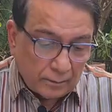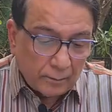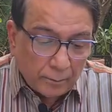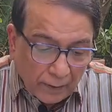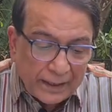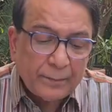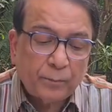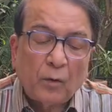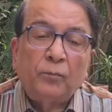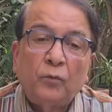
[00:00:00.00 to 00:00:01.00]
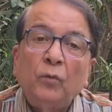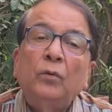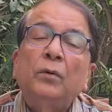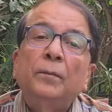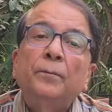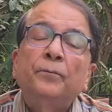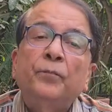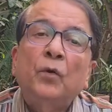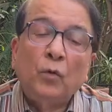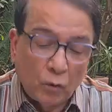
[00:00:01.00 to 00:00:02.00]
Mike Pompeo,
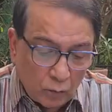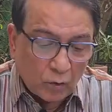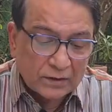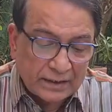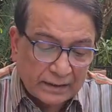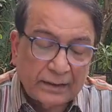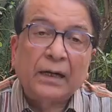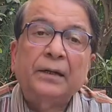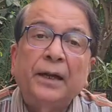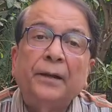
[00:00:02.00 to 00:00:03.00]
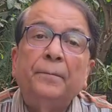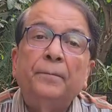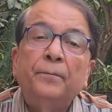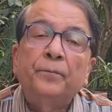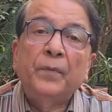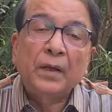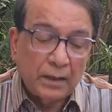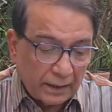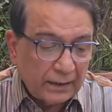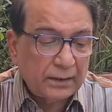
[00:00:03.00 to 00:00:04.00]
who was at that time
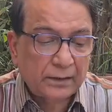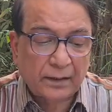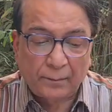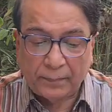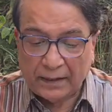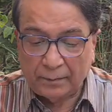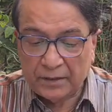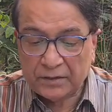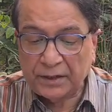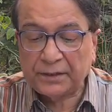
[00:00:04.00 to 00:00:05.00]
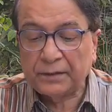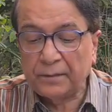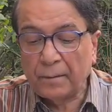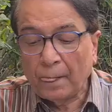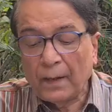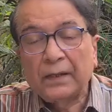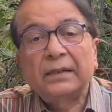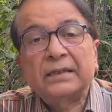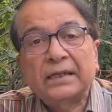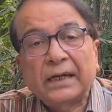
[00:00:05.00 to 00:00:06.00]
in the Trump administration,
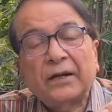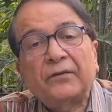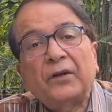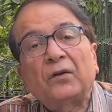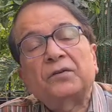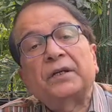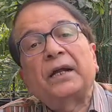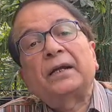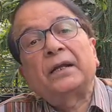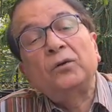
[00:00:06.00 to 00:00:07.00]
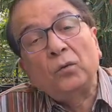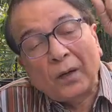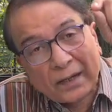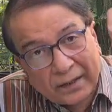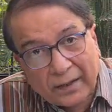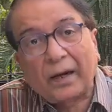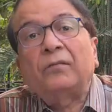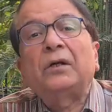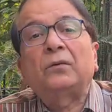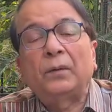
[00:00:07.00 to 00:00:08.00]
the Secretary of State and who had
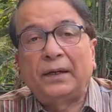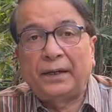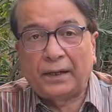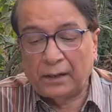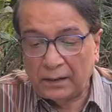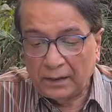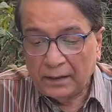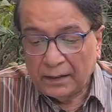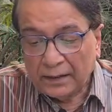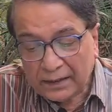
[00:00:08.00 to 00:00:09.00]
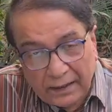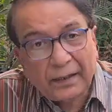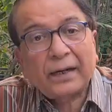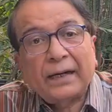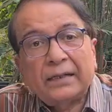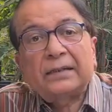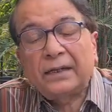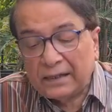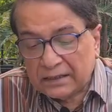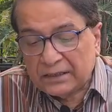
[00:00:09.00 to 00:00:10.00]
traveled to India, he writes
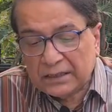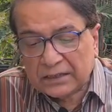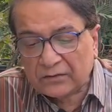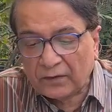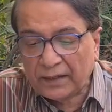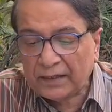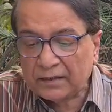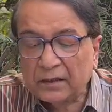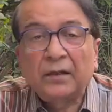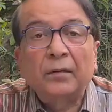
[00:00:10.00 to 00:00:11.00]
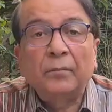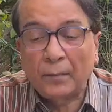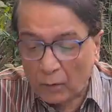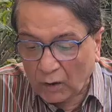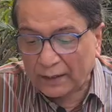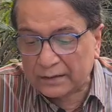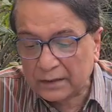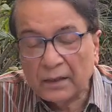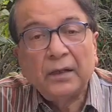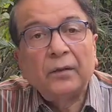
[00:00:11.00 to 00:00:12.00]
in his just released
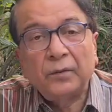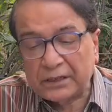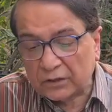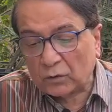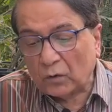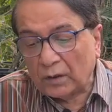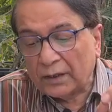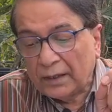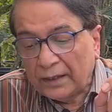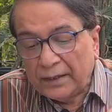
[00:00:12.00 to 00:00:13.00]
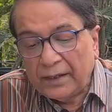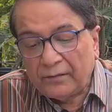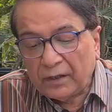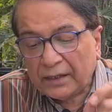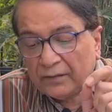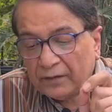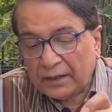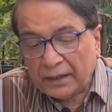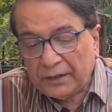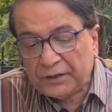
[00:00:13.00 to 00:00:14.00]
memoirs, which is called Never
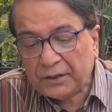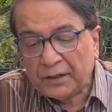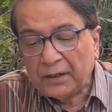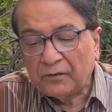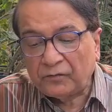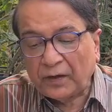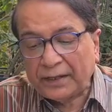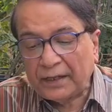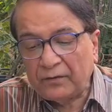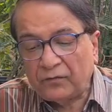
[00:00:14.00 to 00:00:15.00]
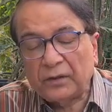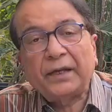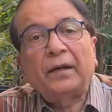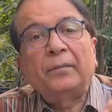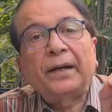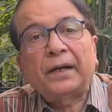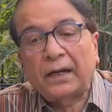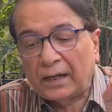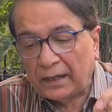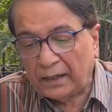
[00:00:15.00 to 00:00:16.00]
Given an Inch, Fighting for the America
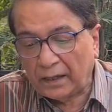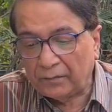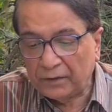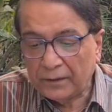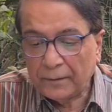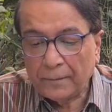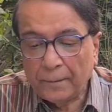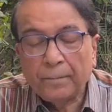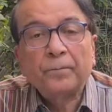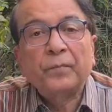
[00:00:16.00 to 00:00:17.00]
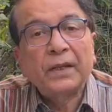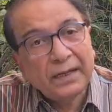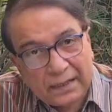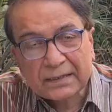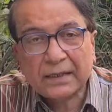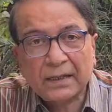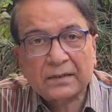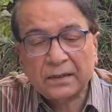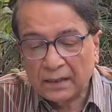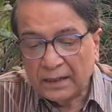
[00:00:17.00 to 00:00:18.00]
I Love. He
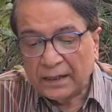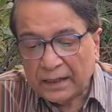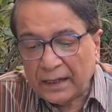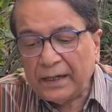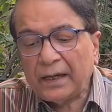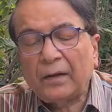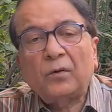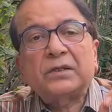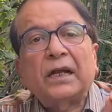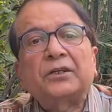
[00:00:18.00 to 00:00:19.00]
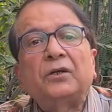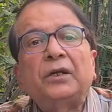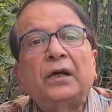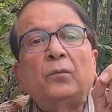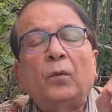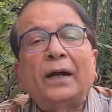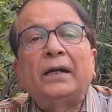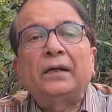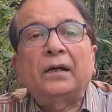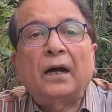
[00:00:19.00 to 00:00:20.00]
says, India was actually a
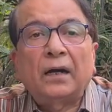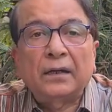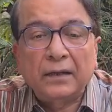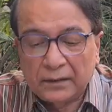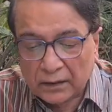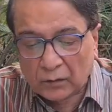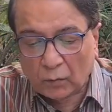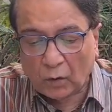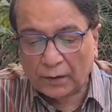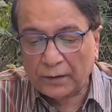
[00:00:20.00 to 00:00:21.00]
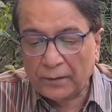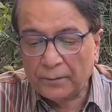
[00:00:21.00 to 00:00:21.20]
wild card in the Quad.